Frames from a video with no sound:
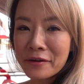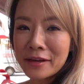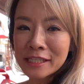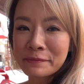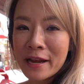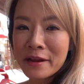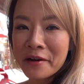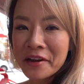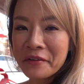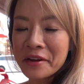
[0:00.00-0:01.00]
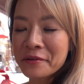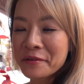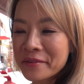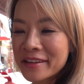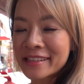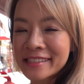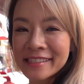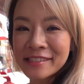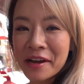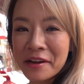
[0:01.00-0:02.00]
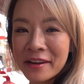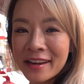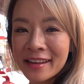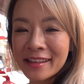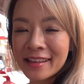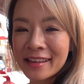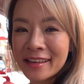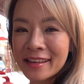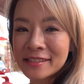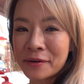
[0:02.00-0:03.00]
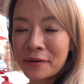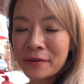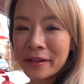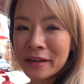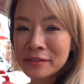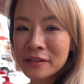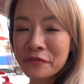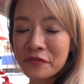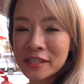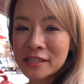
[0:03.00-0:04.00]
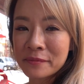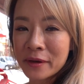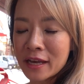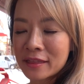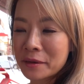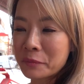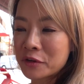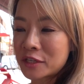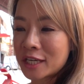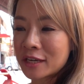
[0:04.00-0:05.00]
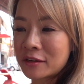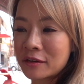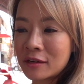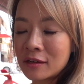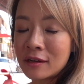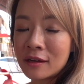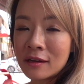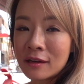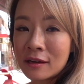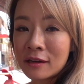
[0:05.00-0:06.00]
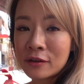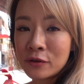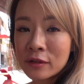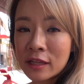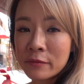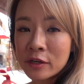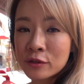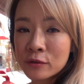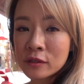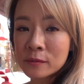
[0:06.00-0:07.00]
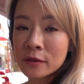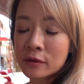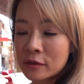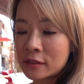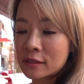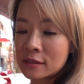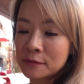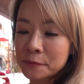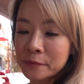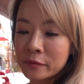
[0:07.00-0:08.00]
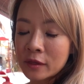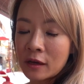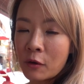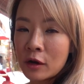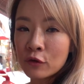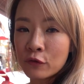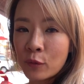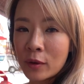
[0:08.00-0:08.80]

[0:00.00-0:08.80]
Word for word: I don't like spending money on equipment. So anyway, it has a hole and I was going to fix it but I think I'm going to check out uh, new climbing shoes because I want to look for